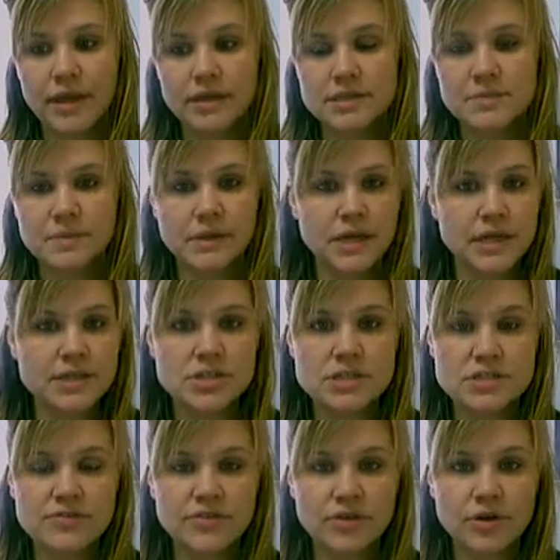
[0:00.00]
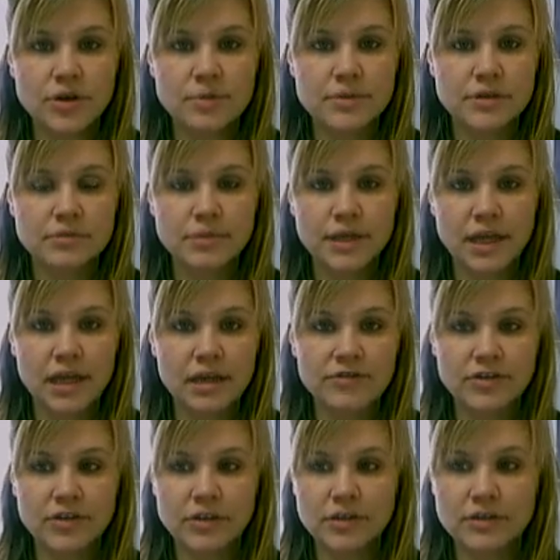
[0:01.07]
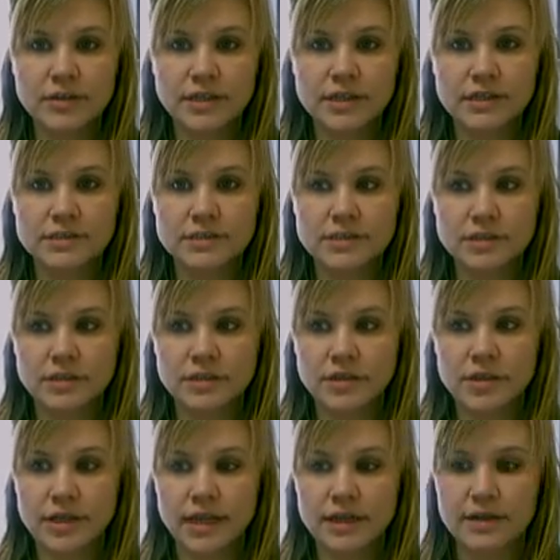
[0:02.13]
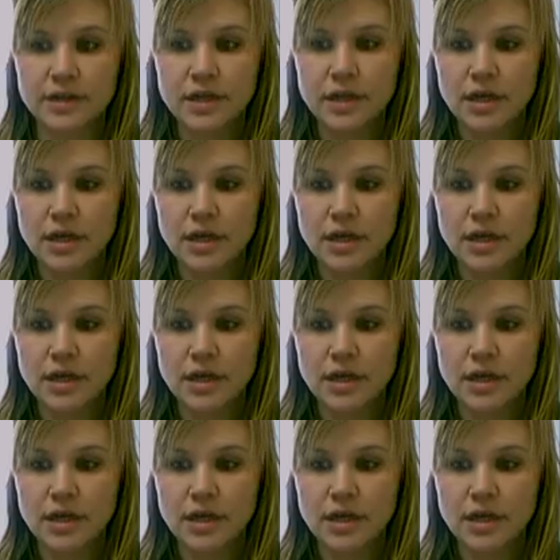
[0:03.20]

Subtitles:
explanations for criminal behavior that look at